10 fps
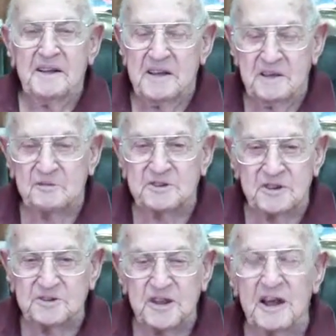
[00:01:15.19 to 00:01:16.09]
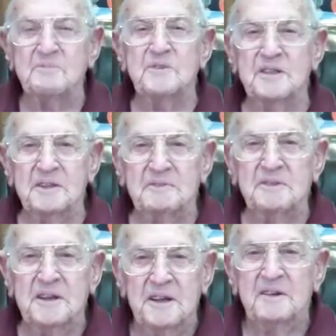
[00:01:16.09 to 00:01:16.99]
He was just happy that
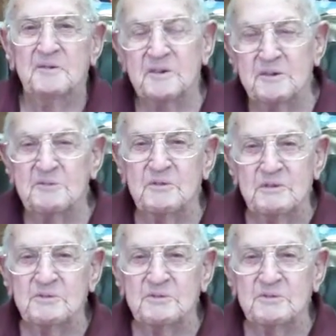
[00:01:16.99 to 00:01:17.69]
we